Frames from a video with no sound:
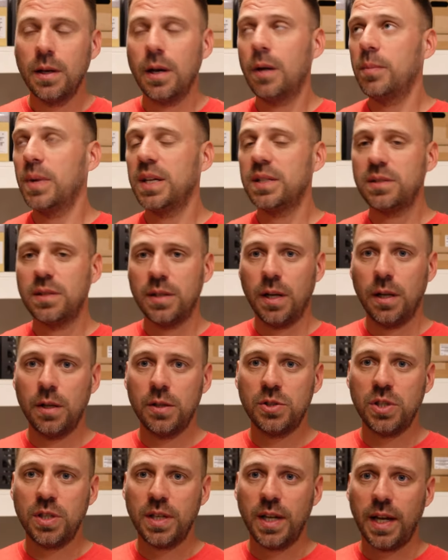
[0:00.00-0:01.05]
on my
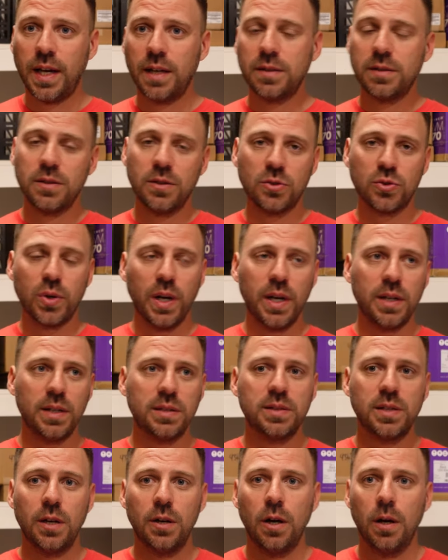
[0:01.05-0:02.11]
Synology NAS and trying to
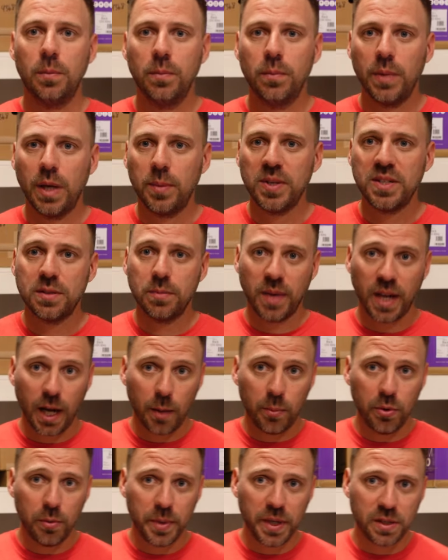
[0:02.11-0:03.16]
set up maybe some
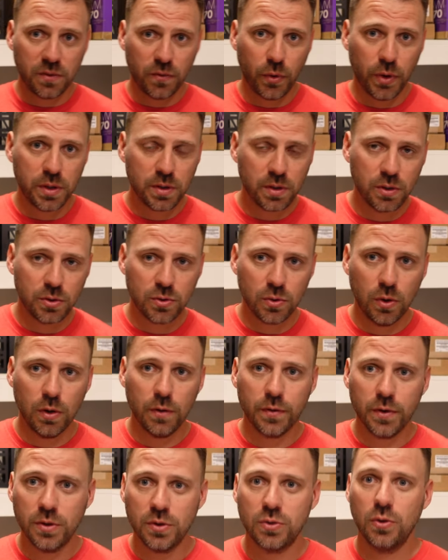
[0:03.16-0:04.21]
Apple-based voice control
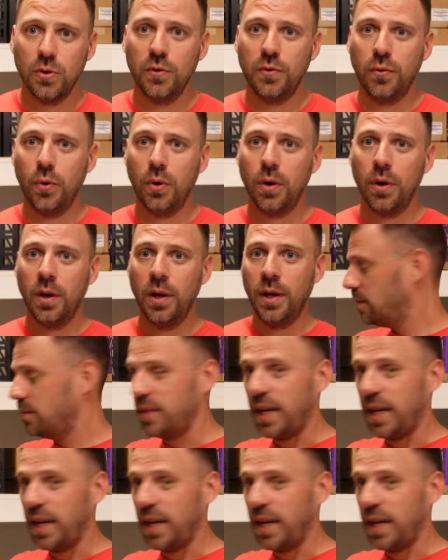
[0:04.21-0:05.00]
of Control 4.